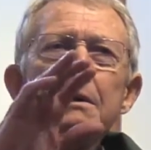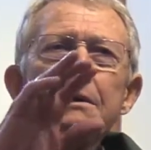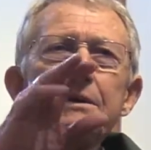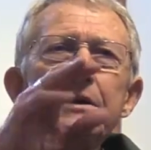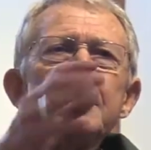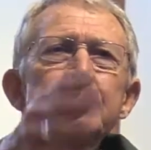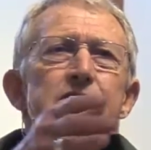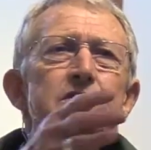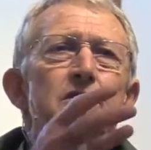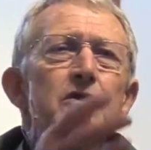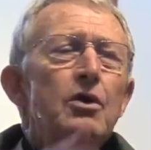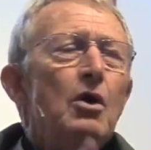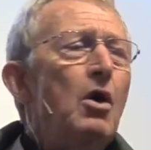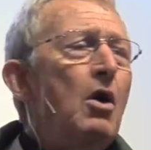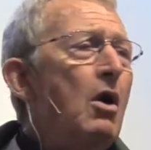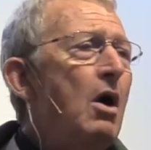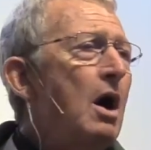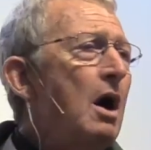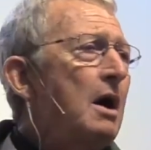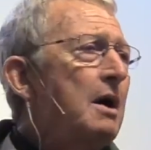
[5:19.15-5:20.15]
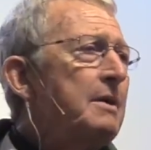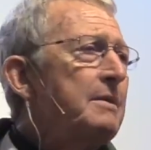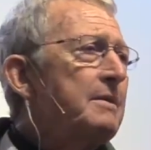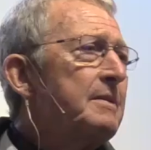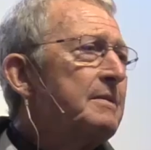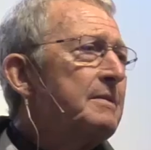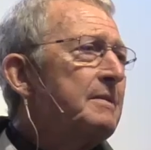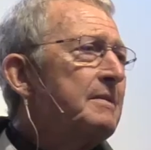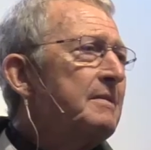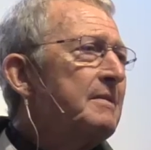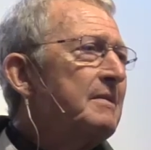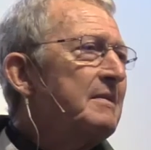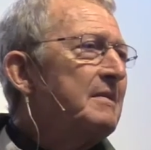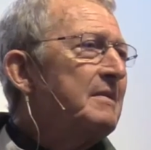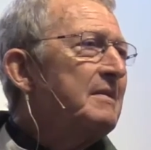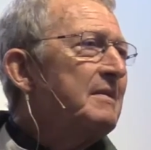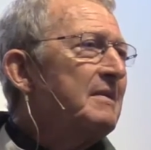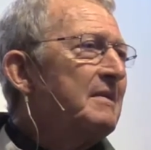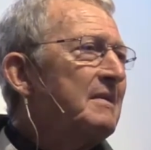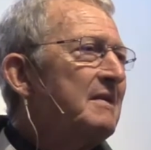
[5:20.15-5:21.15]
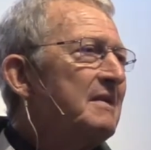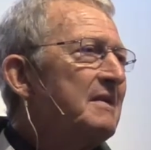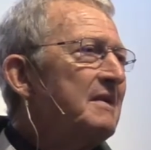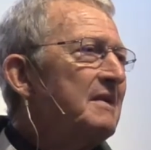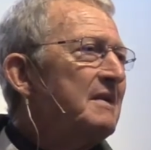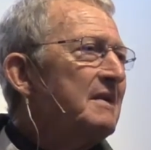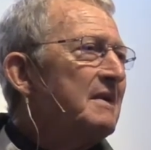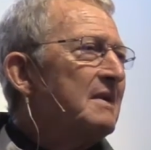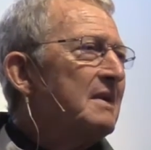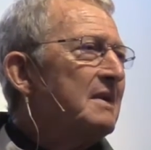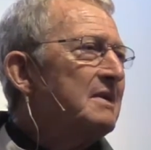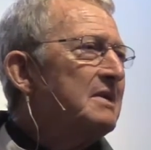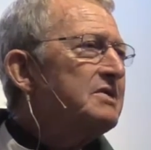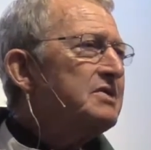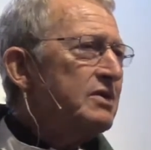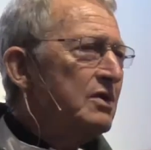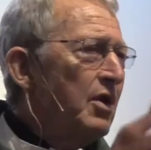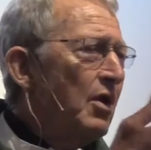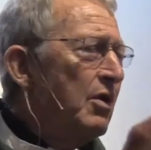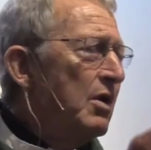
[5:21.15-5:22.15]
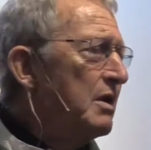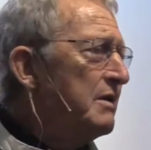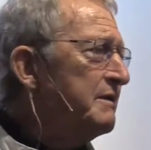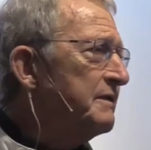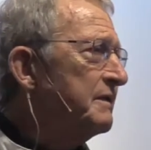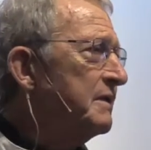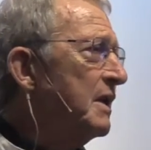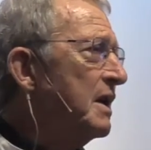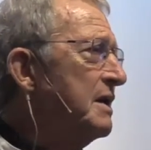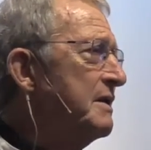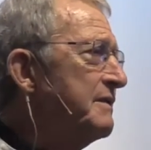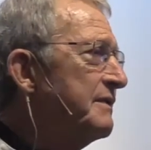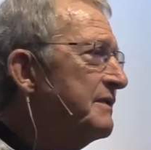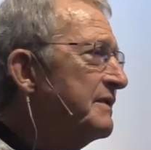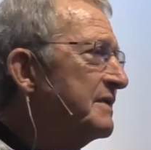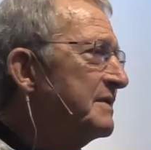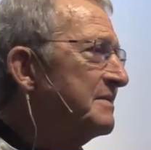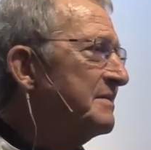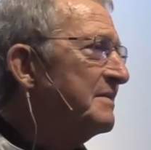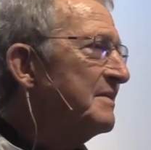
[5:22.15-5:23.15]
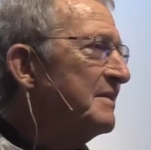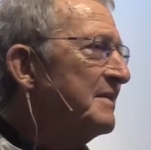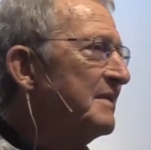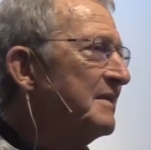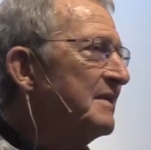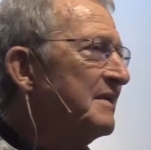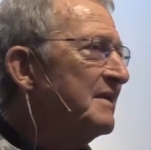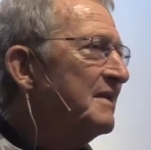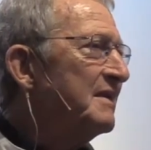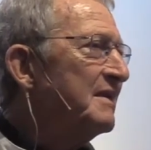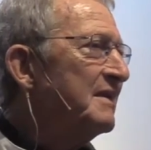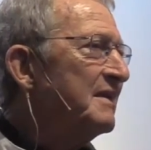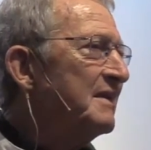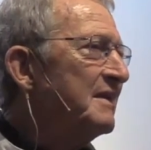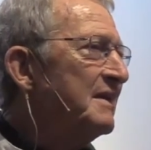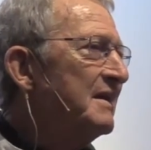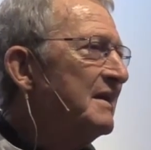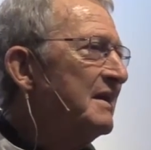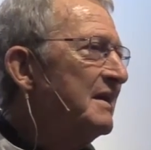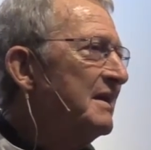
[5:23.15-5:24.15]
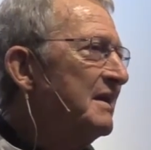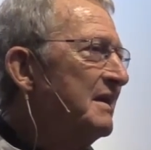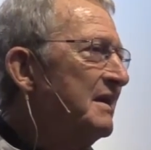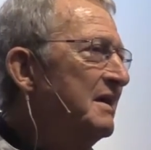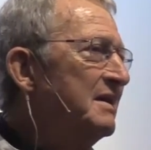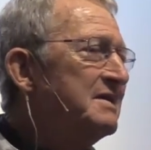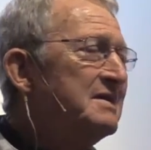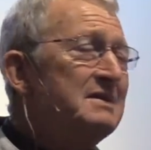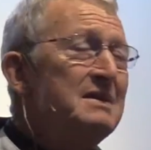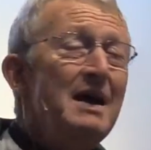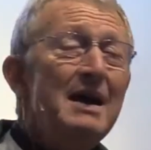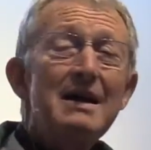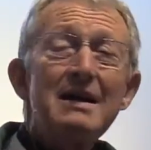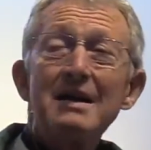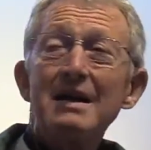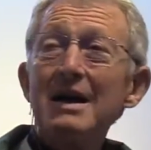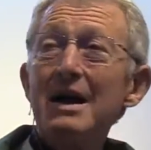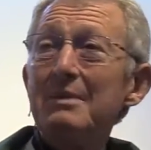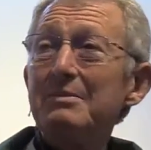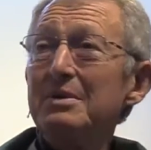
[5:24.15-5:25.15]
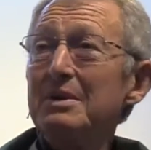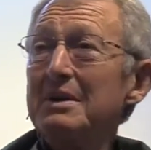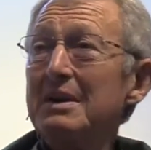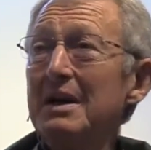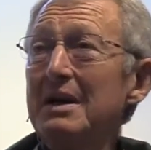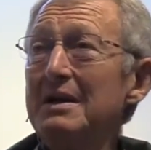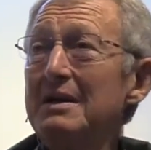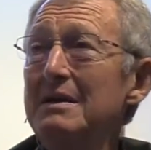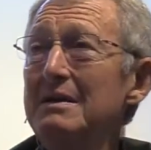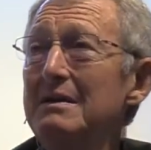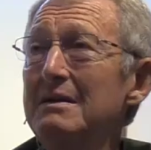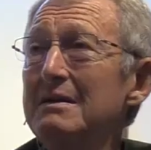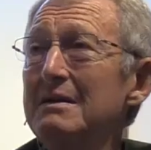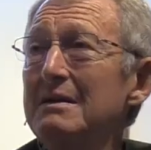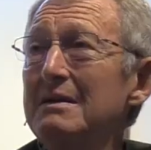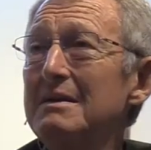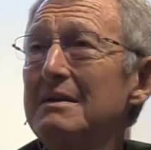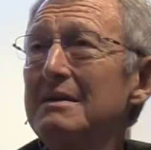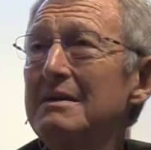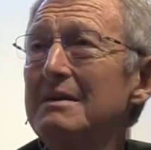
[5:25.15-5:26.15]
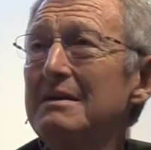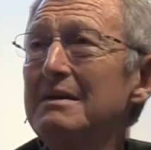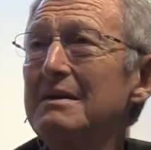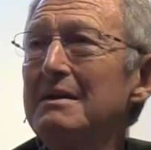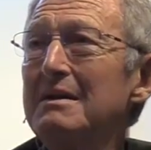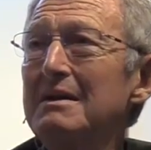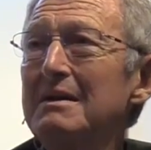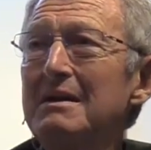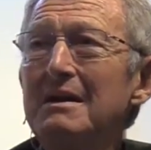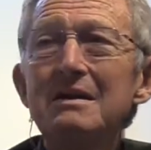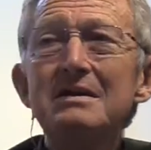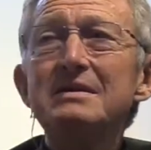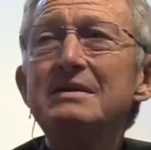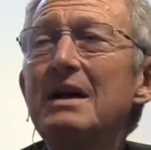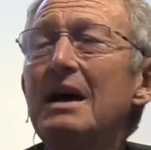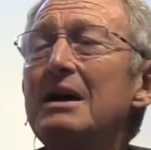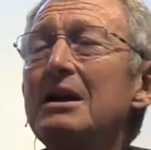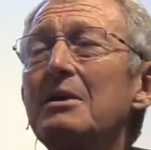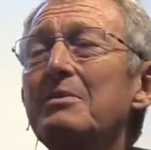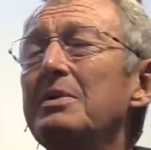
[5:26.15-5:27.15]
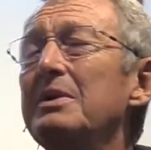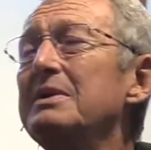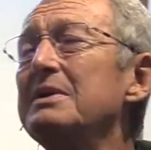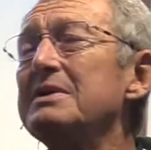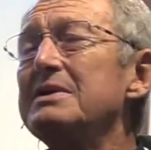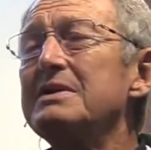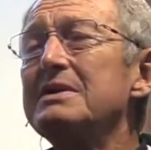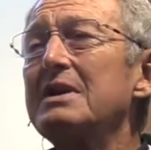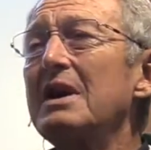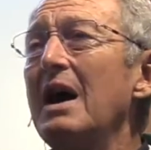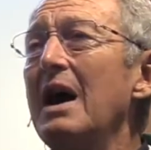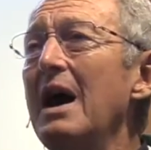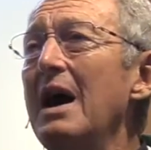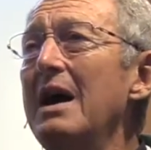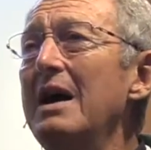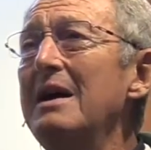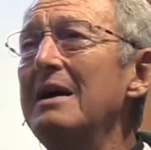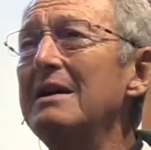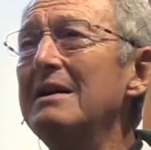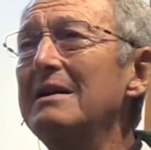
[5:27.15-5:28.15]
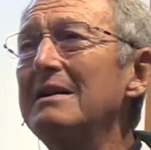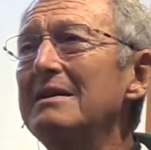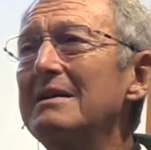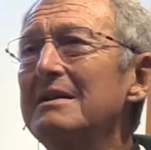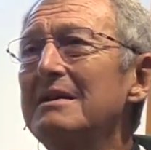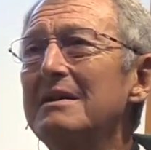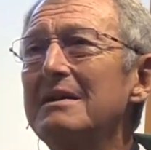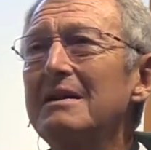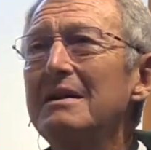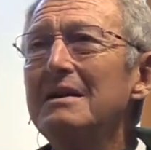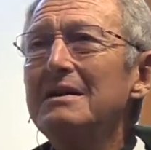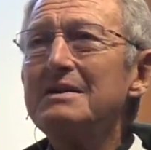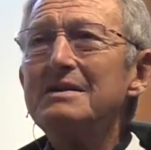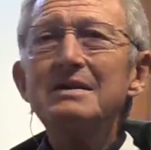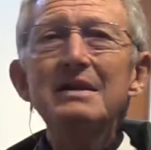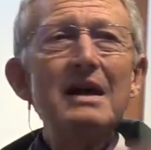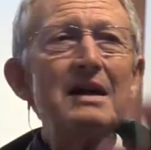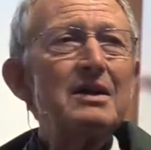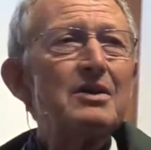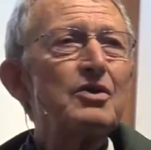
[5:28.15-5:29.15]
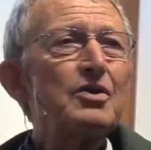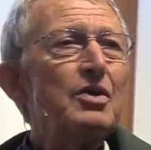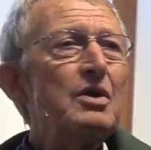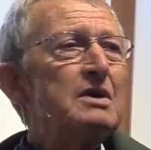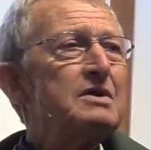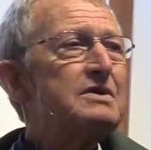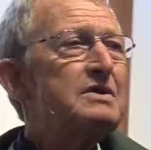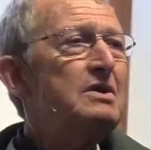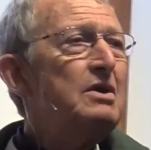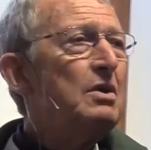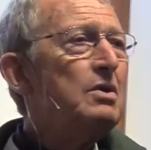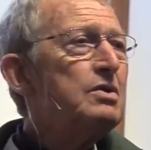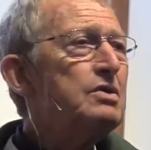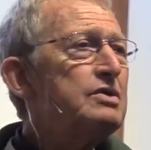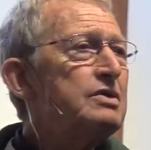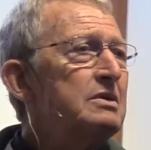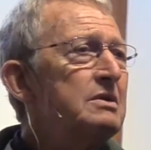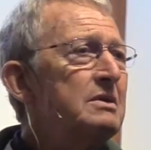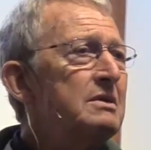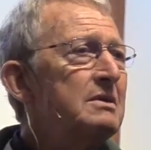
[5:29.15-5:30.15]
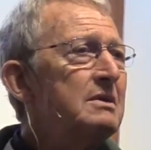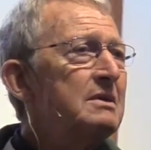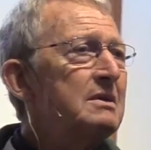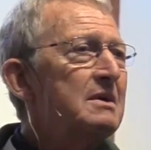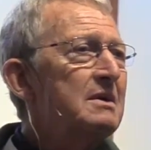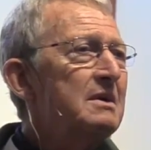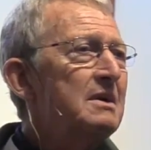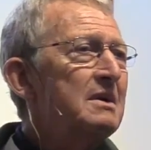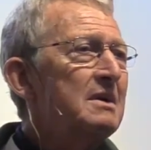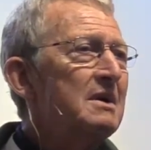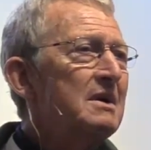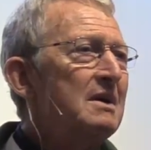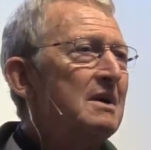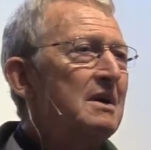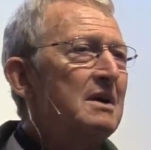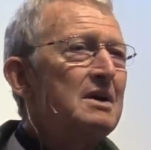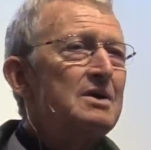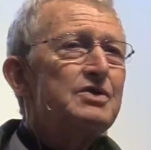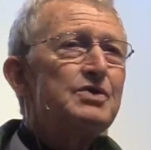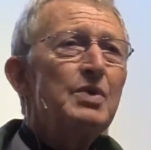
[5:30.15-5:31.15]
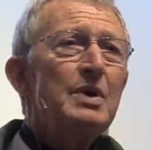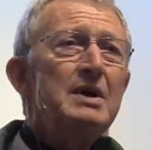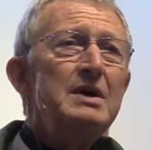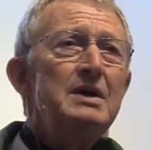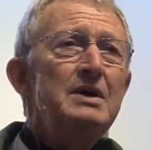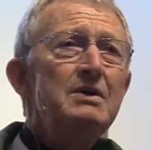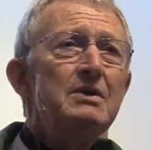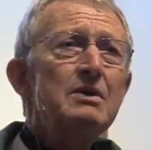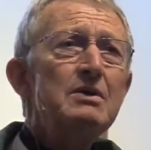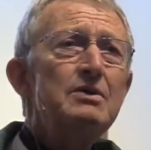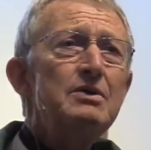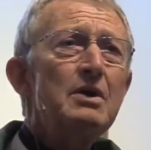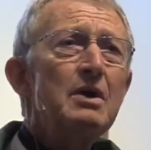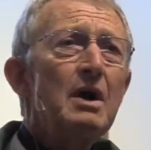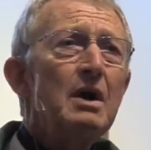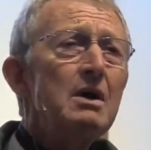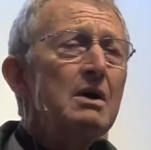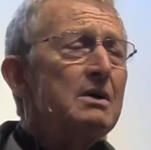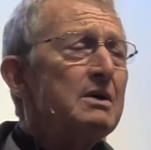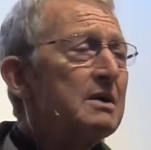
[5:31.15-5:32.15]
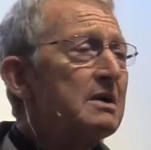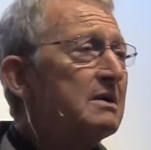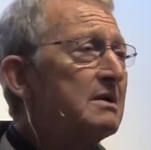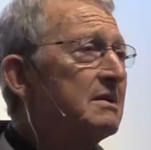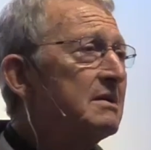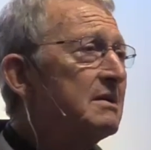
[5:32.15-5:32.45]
this law of life, it's not complicated. It's not up in the sky. It's not across the ocean. It's right here in your heart.